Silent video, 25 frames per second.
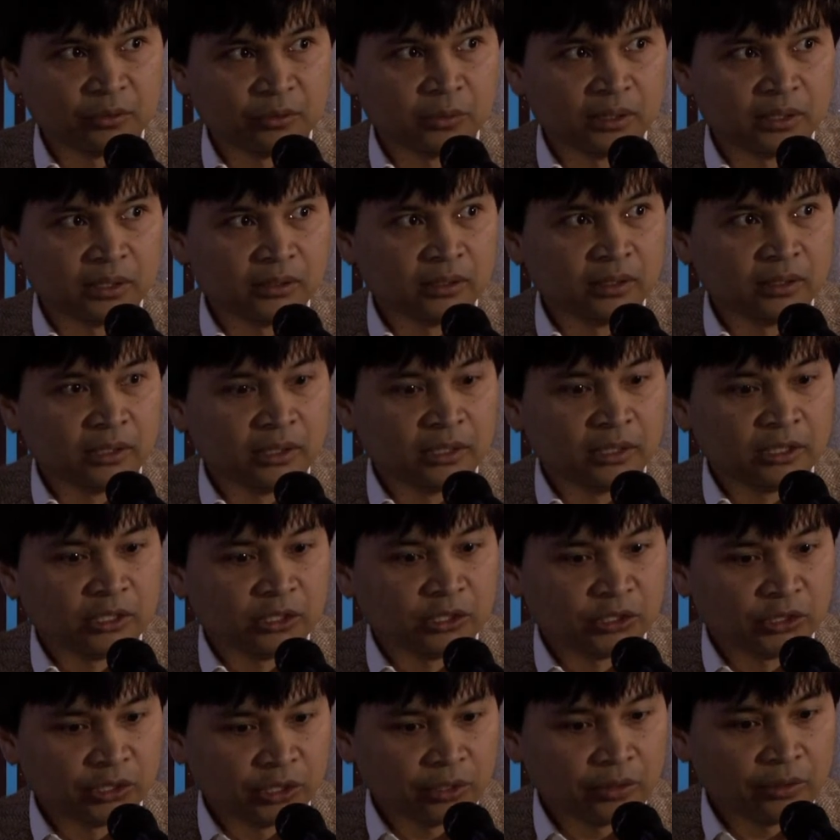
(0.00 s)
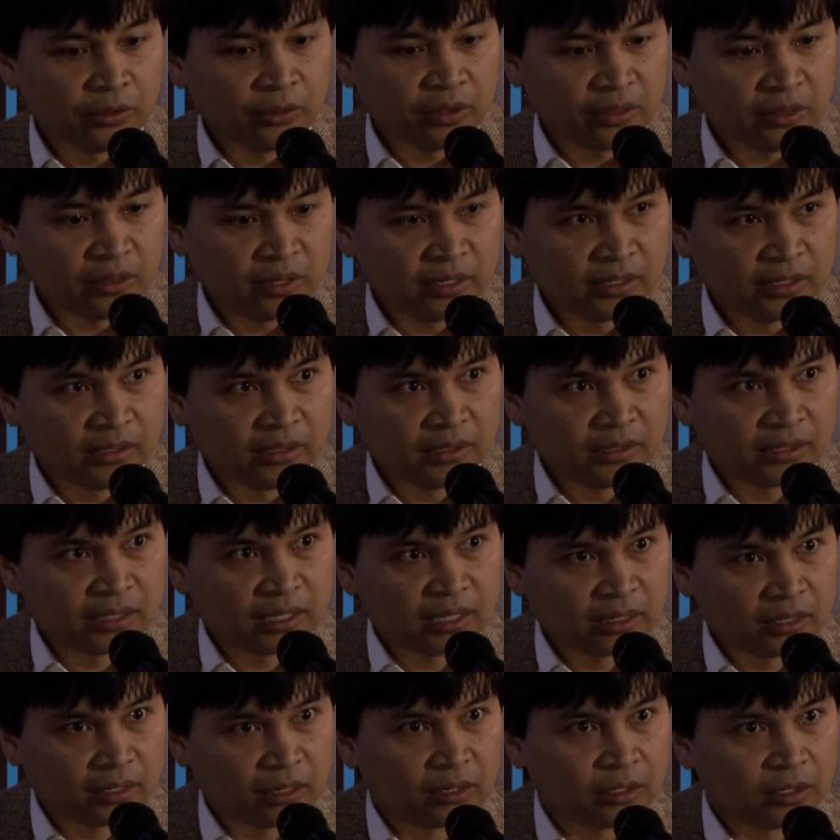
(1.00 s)
It will show the things
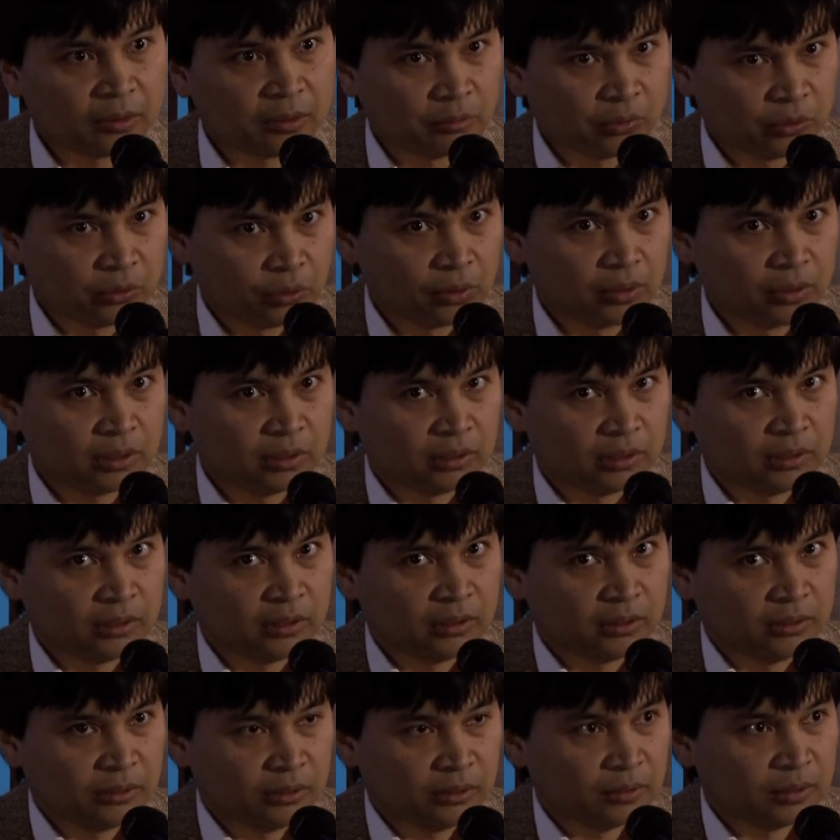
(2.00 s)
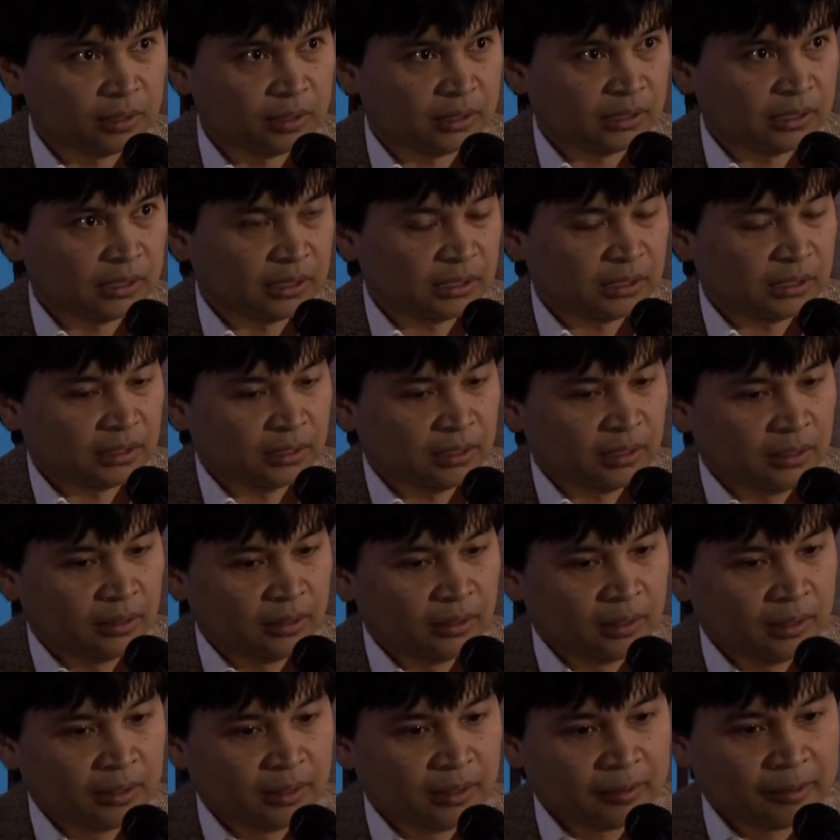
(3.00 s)
that are important to us,
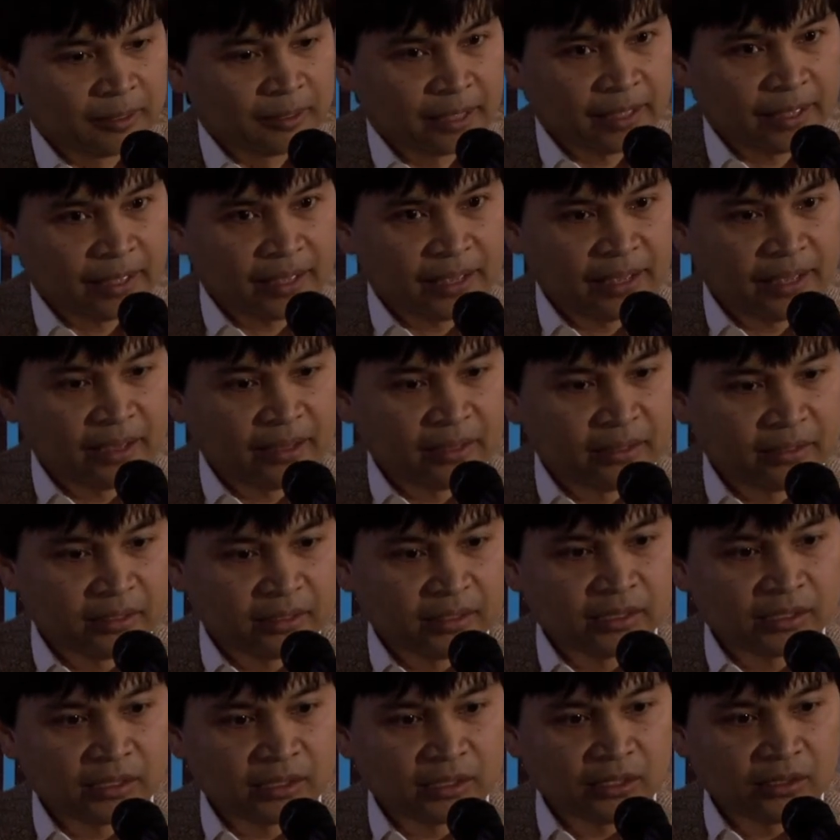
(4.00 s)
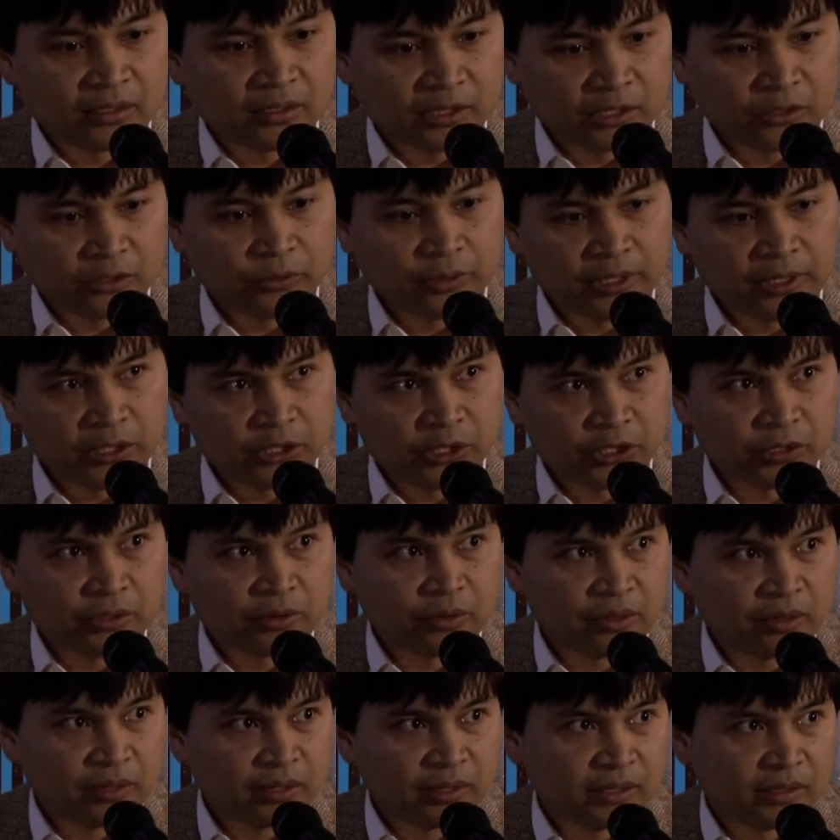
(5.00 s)
and it's also going to
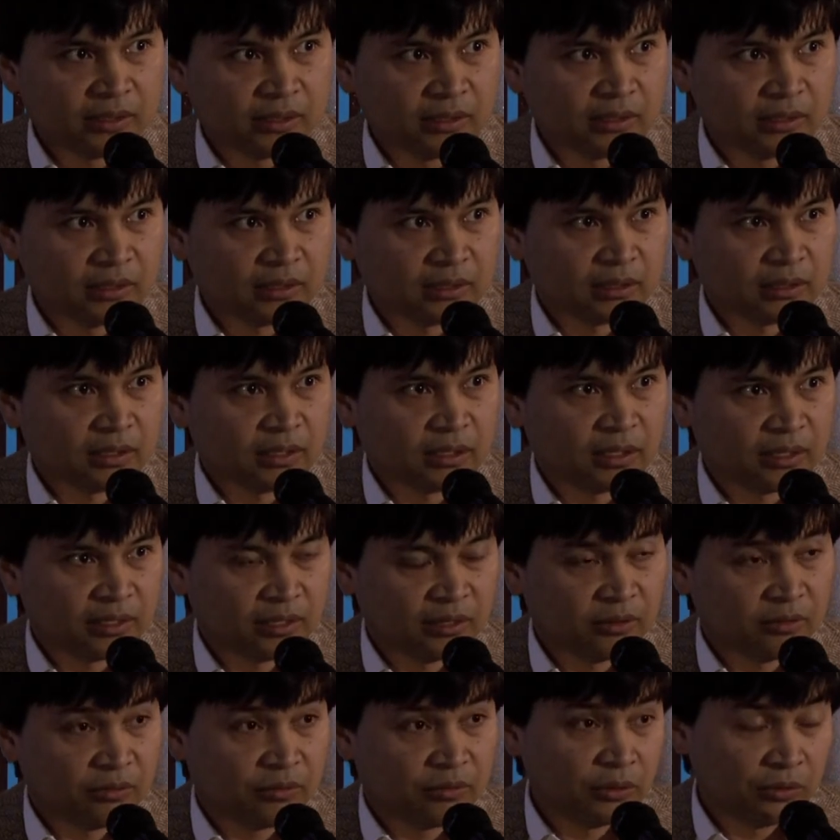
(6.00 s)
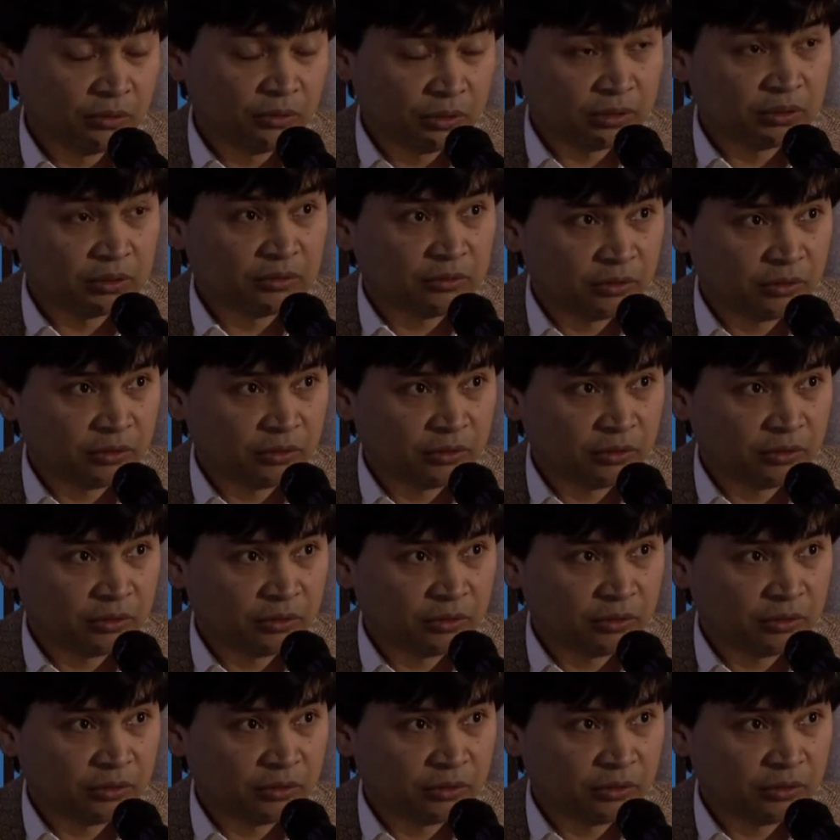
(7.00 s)
show things in the future,